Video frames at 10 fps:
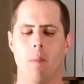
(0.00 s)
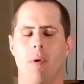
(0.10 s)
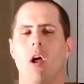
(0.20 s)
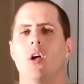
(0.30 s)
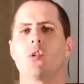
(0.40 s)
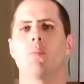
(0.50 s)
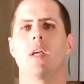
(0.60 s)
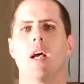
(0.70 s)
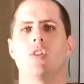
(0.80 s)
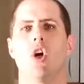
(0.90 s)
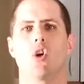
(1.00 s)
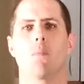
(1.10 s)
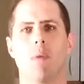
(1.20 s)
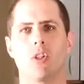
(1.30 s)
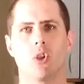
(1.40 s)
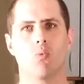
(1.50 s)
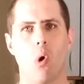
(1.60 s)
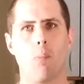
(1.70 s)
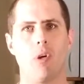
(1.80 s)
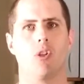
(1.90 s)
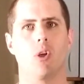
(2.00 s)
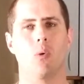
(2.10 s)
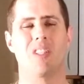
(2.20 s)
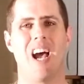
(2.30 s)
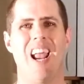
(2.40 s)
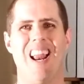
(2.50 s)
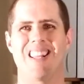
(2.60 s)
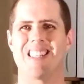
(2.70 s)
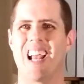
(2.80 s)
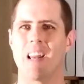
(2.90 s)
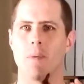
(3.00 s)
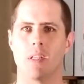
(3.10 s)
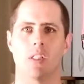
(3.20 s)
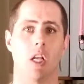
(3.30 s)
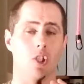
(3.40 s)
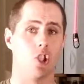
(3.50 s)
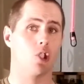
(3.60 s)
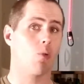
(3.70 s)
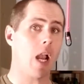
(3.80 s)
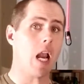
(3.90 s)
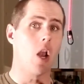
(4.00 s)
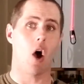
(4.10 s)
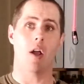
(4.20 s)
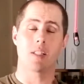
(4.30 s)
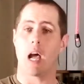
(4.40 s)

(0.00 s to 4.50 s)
But also because your muscles won't be so tight, and it's not going to be a sudden strain on